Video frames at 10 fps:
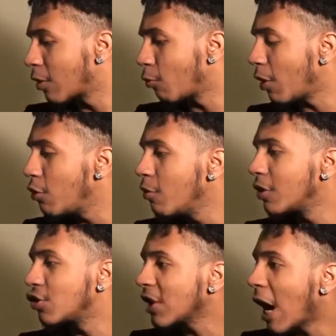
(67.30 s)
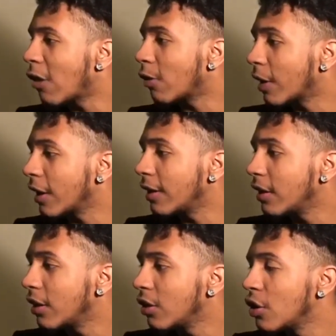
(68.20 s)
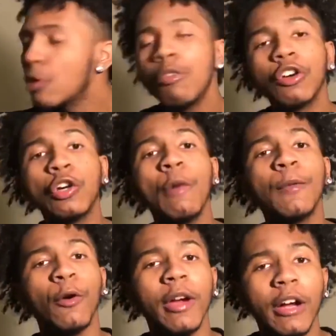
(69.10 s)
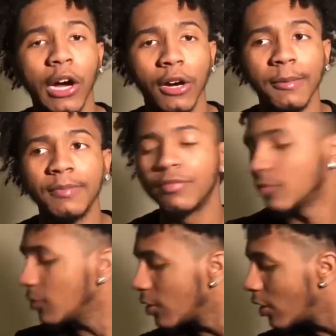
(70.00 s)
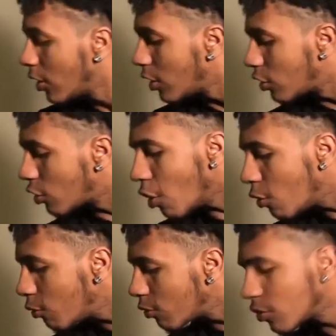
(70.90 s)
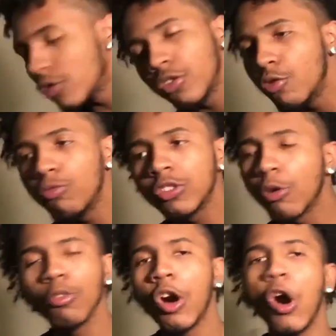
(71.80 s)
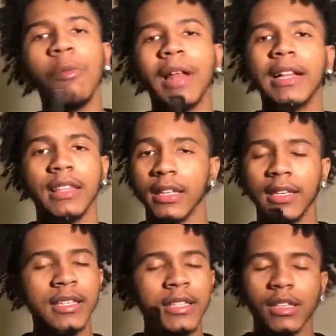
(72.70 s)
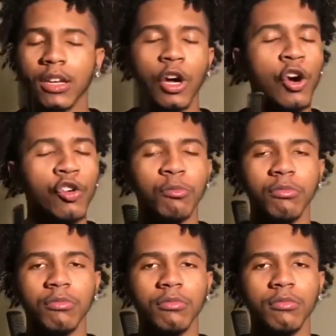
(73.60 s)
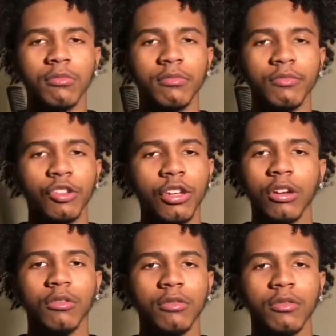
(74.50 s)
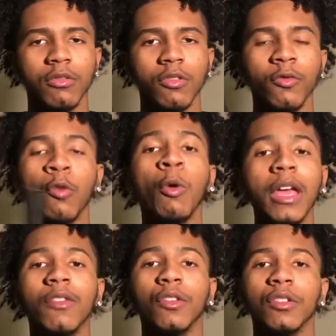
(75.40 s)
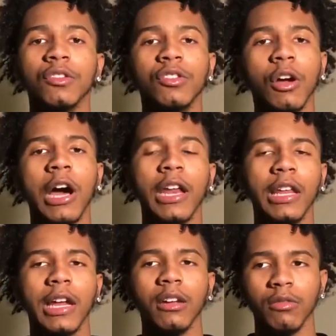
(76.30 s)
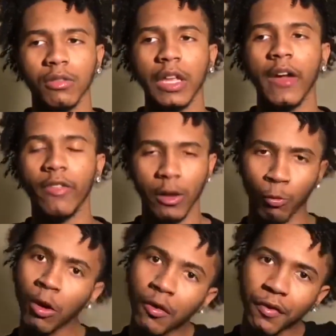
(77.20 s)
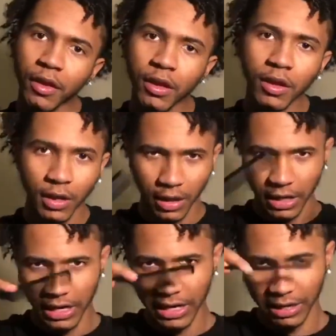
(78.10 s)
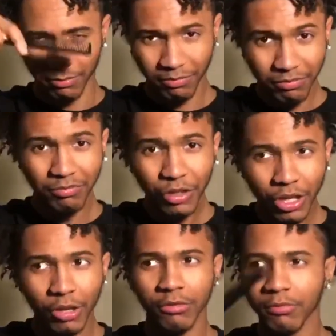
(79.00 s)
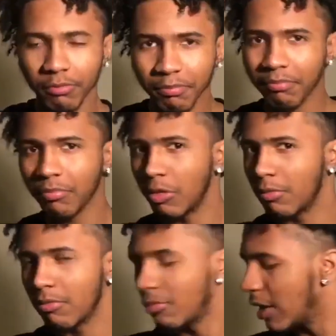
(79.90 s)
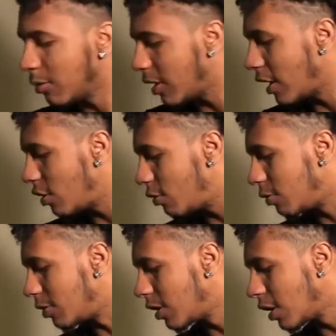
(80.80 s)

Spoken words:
when you're in the shower, right, you won't comb your hair out. Don't use no comb like this. This is a comb, you know, for wavers. You know how they woofing and they like, you know, that's what they use.